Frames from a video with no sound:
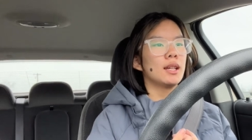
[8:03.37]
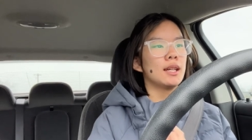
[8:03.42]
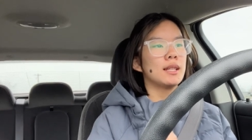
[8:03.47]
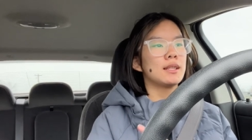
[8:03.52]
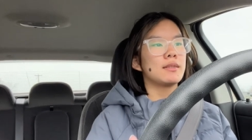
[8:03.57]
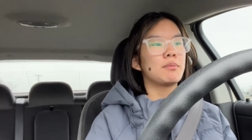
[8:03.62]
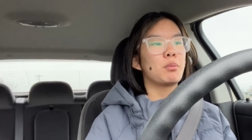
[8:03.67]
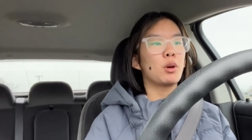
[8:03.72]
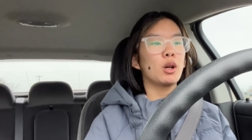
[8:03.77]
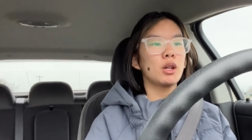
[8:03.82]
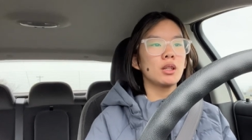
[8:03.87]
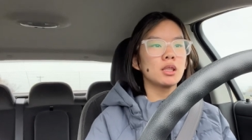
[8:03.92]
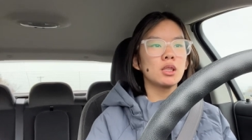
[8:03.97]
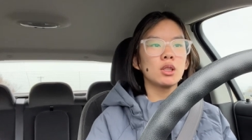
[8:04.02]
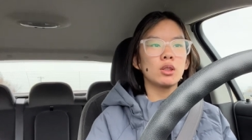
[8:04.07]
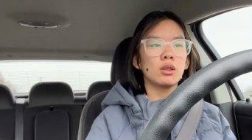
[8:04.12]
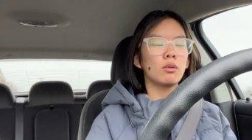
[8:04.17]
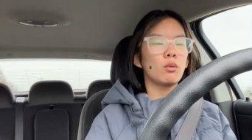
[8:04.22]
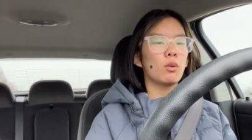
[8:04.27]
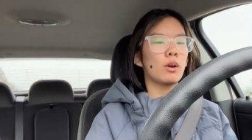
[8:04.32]
it's
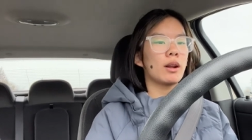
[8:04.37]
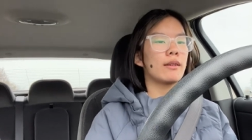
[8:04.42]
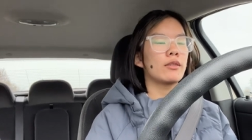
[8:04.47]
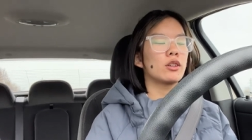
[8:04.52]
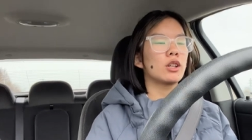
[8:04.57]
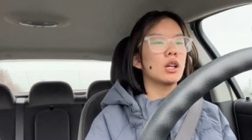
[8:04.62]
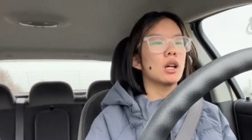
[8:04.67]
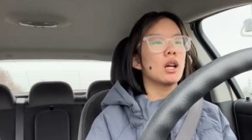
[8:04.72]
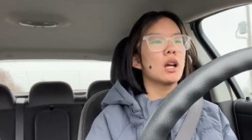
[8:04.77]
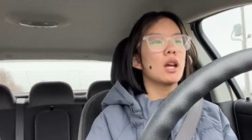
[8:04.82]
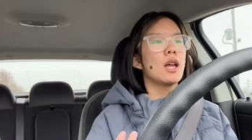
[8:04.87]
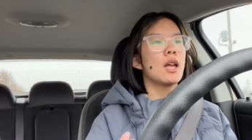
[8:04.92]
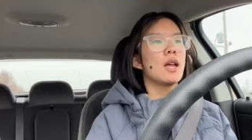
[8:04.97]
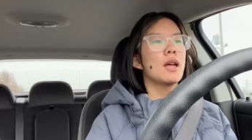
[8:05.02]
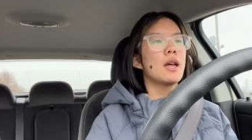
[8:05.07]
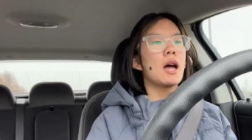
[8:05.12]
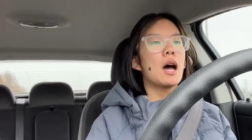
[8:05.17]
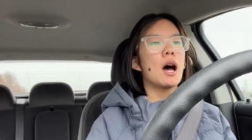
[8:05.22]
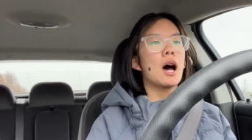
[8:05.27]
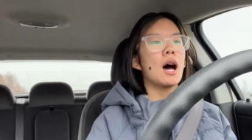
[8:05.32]
personal, whatever.
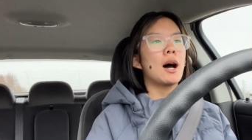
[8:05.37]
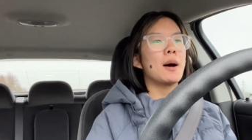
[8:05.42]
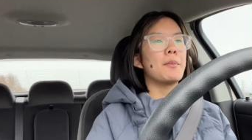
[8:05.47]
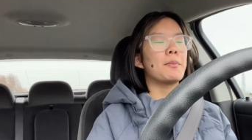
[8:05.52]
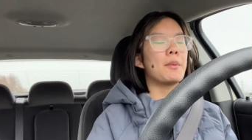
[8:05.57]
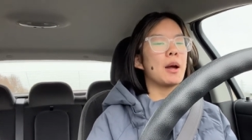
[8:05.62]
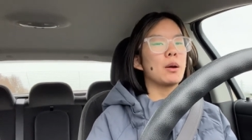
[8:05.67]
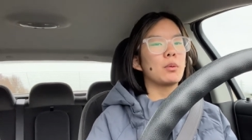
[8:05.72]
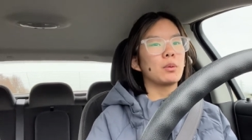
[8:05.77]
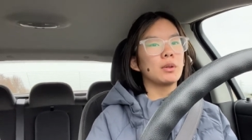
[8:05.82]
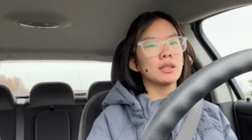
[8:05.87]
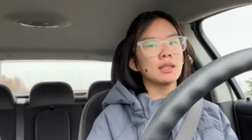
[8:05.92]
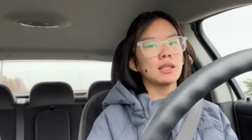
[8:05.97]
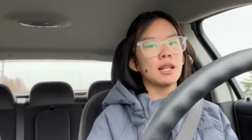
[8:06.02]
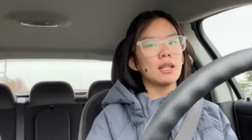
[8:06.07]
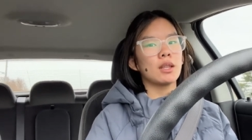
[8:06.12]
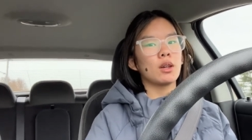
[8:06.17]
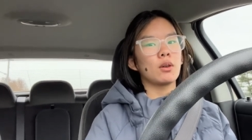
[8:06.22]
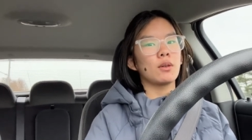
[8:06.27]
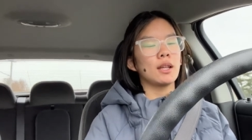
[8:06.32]
Um, I will
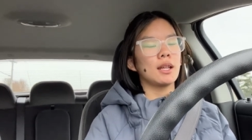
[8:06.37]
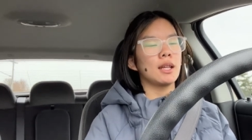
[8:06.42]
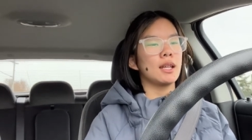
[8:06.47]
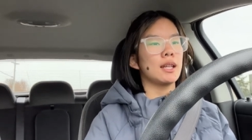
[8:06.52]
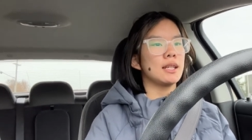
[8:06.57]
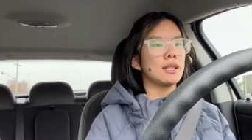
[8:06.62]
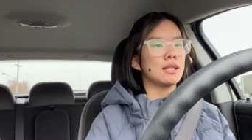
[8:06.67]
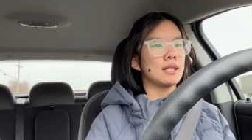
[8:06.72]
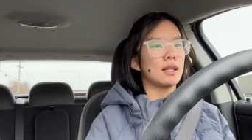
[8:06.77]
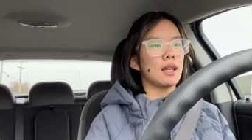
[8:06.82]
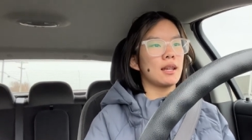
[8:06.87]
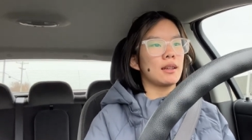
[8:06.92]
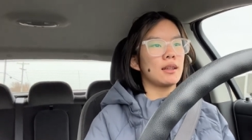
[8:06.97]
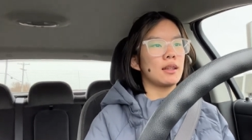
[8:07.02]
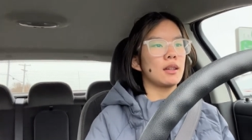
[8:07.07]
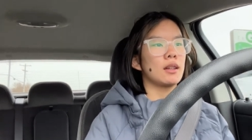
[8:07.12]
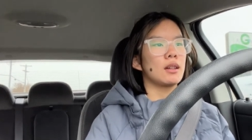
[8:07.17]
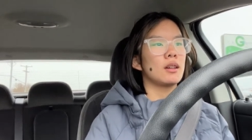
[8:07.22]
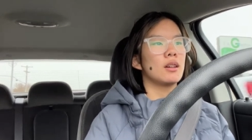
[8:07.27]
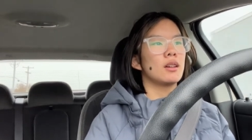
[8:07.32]
say though, it is
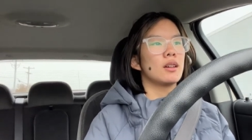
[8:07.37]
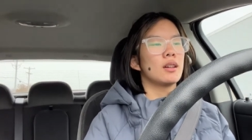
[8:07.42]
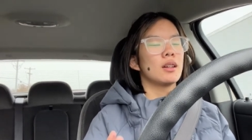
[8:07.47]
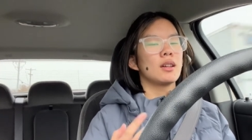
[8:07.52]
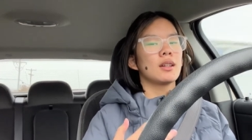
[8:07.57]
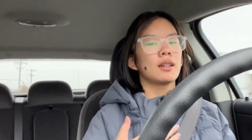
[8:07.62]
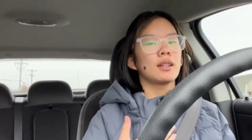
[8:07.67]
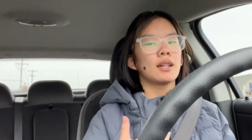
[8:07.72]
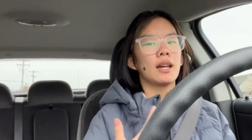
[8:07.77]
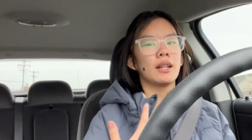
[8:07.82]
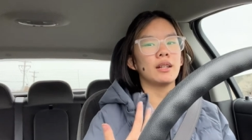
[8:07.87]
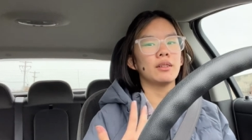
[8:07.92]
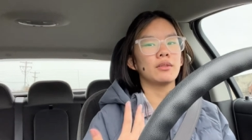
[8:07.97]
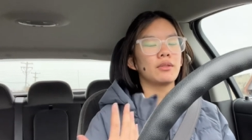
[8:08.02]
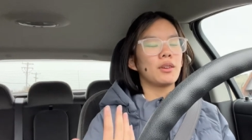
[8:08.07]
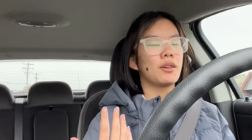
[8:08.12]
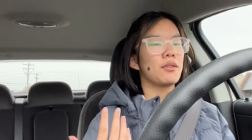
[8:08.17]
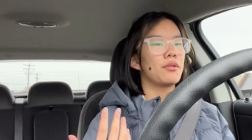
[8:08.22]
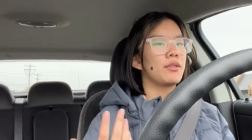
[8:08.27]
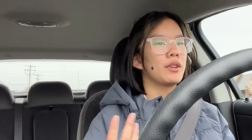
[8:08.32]
a kind
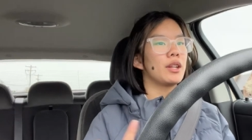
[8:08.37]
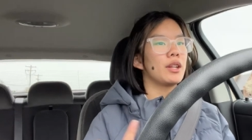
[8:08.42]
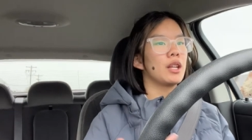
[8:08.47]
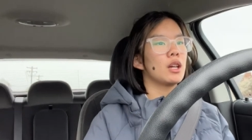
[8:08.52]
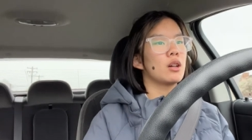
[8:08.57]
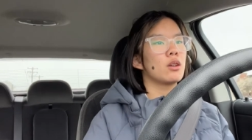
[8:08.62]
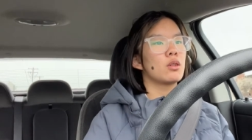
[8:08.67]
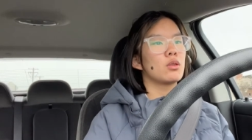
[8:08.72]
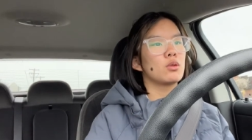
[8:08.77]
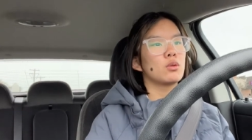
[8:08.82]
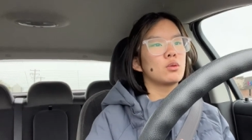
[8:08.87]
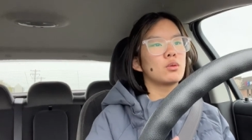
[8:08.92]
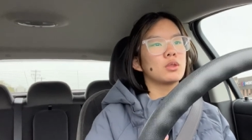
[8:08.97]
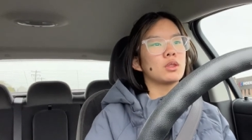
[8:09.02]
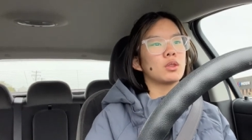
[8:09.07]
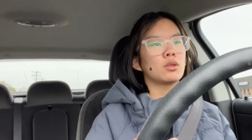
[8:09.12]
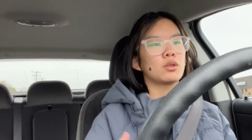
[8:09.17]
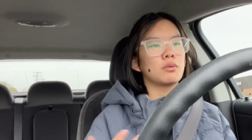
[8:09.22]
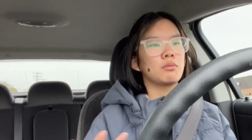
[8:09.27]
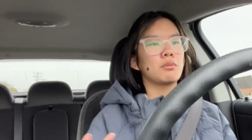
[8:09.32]
of video,
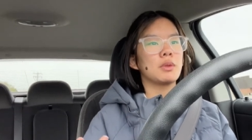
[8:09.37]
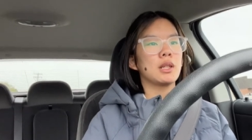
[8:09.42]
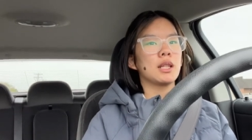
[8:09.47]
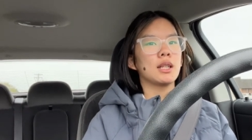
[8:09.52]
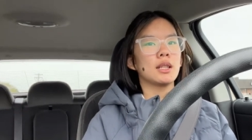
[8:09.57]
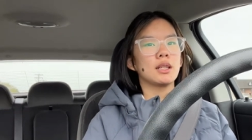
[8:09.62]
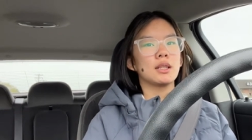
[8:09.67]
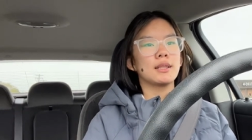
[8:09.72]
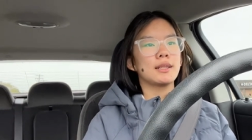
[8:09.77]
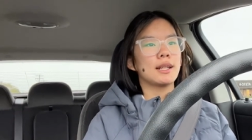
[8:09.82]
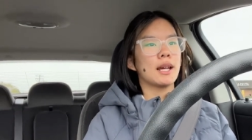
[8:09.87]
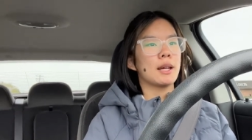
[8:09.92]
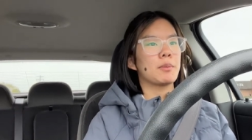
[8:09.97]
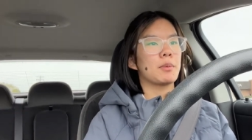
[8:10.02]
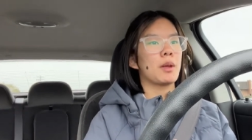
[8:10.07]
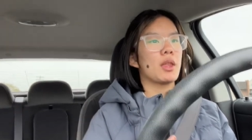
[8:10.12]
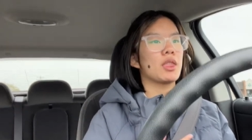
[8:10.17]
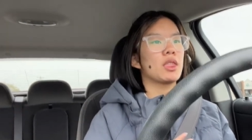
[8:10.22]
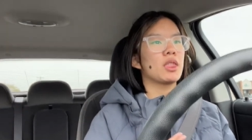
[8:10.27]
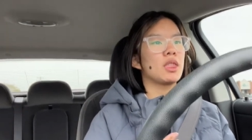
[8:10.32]
social media type
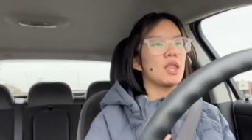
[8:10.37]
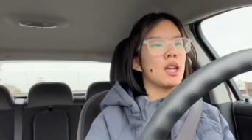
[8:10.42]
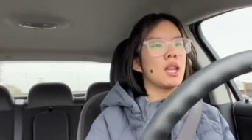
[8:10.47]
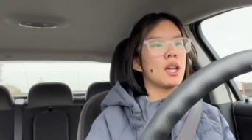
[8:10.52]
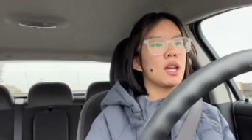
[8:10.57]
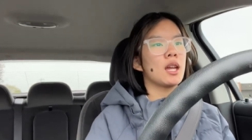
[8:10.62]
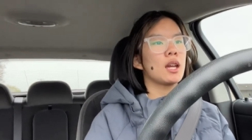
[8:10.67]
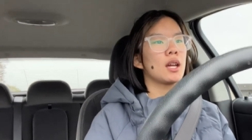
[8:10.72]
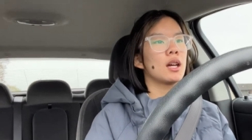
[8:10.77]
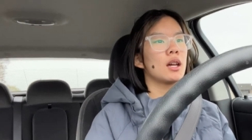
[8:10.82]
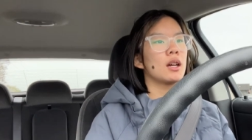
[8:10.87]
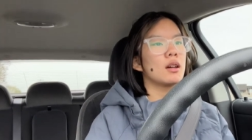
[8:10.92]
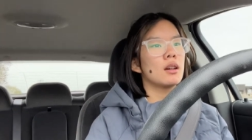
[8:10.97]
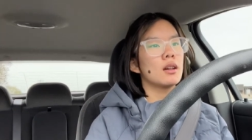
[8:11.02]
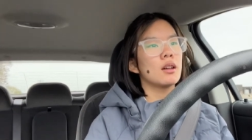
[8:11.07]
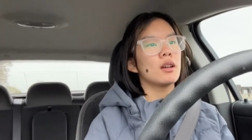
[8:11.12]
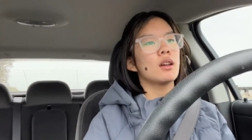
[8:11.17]
thing,